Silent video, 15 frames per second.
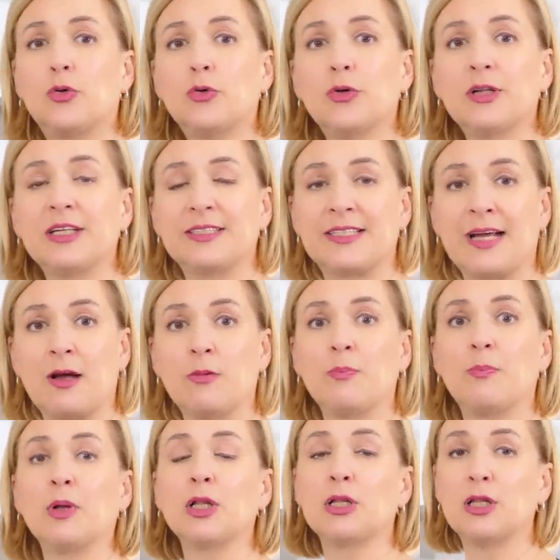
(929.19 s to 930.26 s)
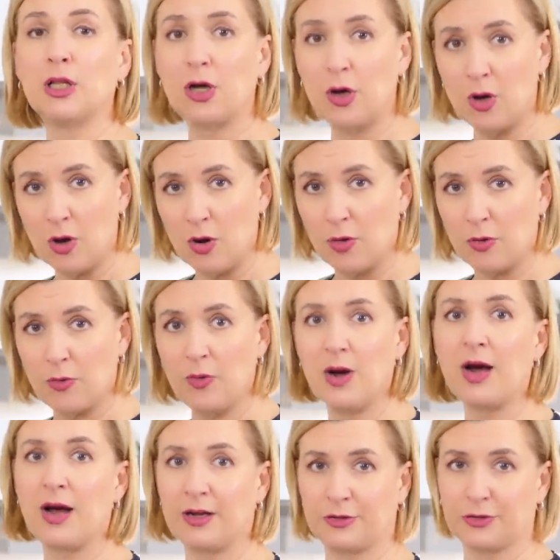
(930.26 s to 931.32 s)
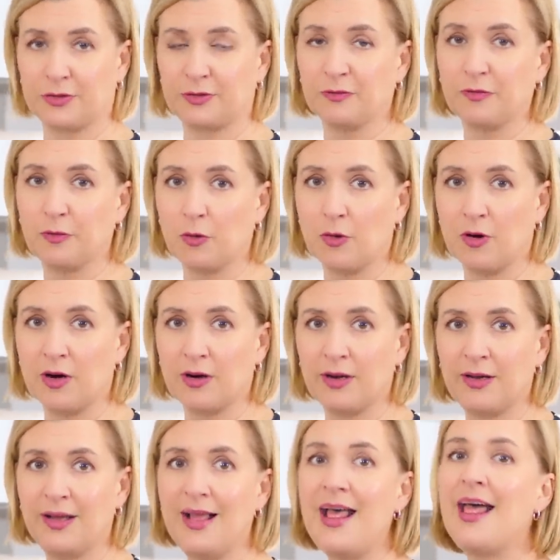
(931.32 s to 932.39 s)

cool it down below 104,